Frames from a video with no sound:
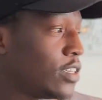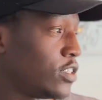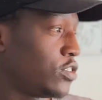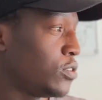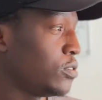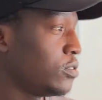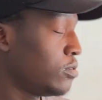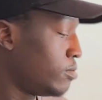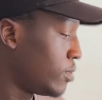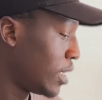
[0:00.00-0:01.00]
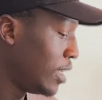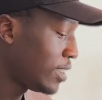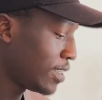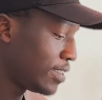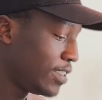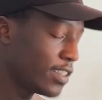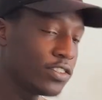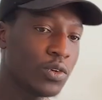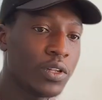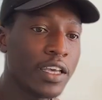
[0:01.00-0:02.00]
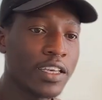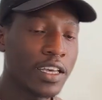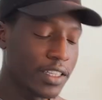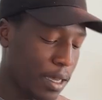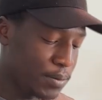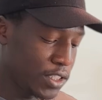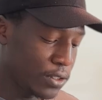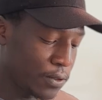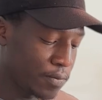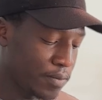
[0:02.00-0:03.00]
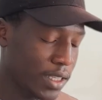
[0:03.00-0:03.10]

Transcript: So let us just know like cappuccino,